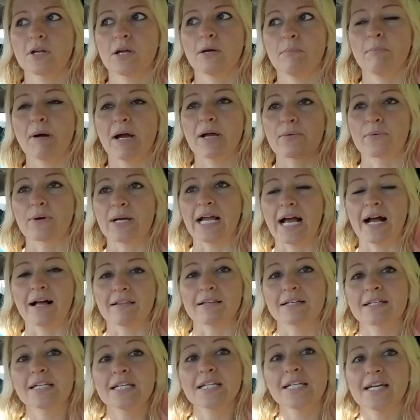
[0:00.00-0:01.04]
my
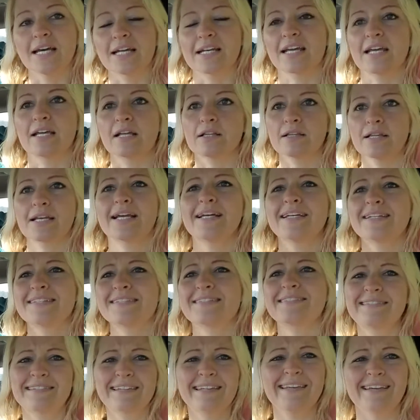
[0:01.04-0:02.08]
reality. And I
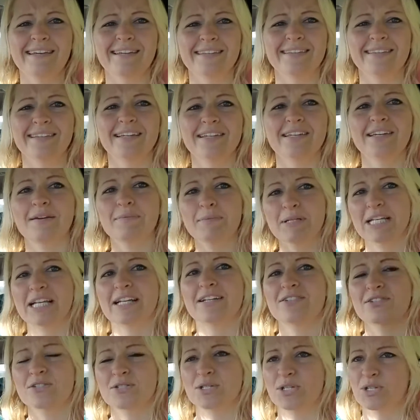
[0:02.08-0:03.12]
see it. Like, I mean, I
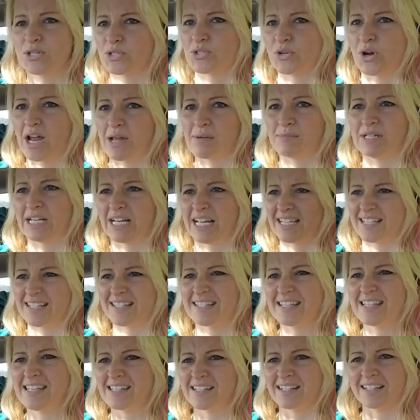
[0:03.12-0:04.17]
just described it. I
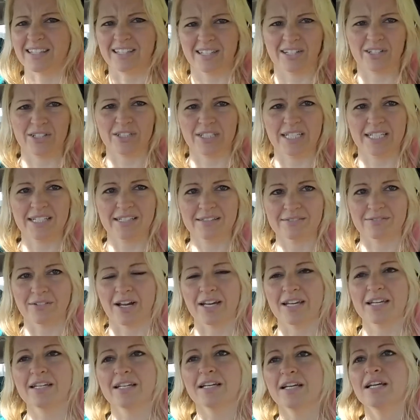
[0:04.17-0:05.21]
see it clearly,
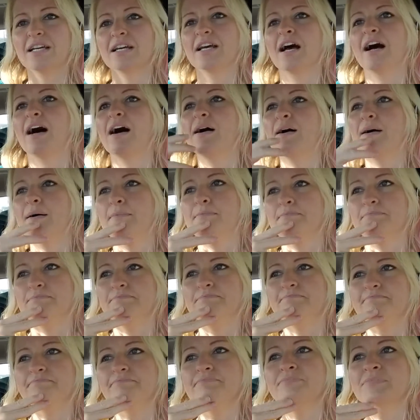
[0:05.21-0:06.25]
right?
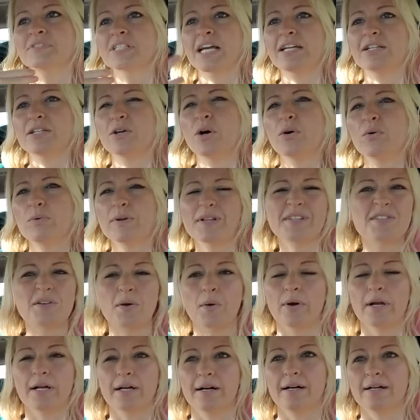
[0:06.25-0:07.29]
I know what's
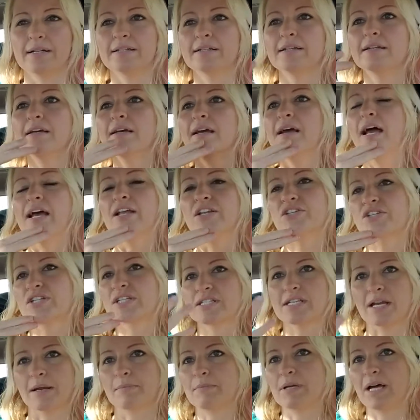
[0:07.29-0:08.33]
going on. It's
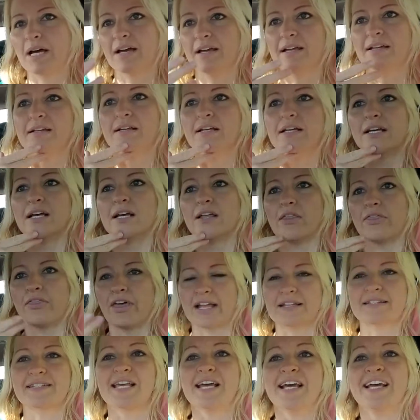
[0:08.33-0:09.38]
just
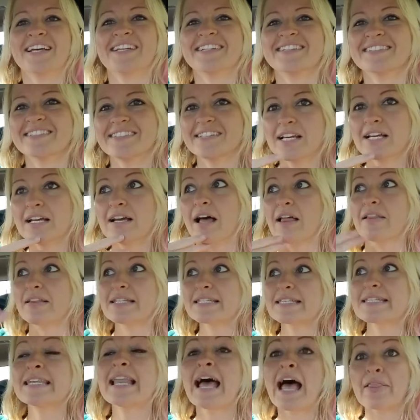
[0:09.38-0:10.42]
that's
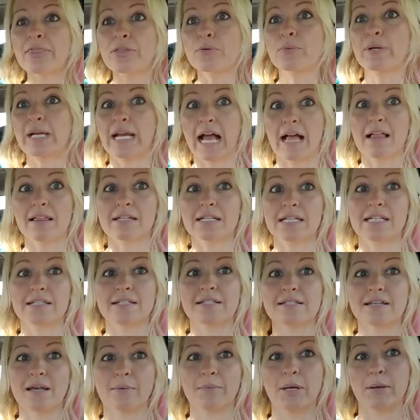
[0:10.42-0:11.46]
not the reality
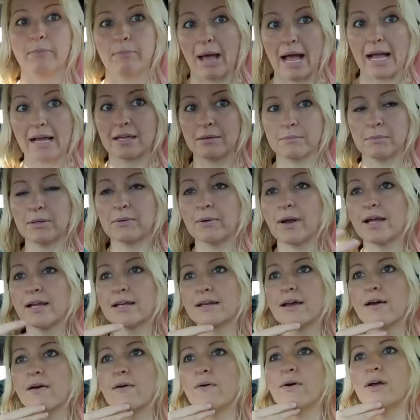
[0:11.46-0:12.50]
that's coming back at me right
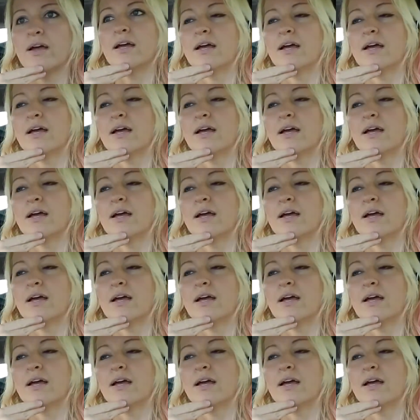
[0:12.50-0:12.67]
now.